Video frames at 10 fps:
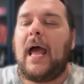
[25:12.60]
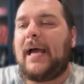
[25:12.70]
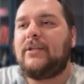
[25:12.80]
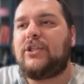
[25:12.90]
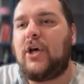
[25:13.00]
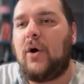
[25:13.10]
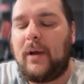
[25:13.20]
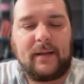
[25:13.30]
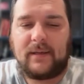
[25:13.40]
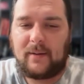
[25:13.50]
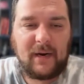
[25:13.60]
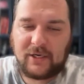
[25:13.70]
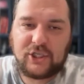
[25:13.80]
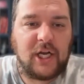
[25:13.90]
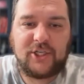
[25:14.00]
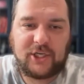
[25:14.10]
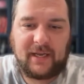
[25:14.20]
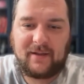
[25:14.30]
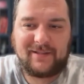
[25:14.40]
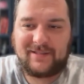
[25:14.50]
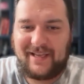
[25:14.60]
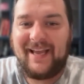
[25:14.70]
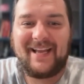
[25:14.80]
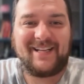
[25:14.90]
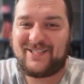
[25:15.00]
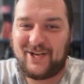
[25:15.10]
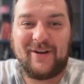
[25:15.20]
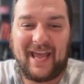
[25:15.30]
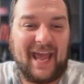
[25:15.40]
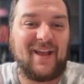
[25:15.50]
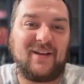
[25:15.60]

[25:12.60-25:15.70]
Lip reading: And so I'm not judging. It's okay.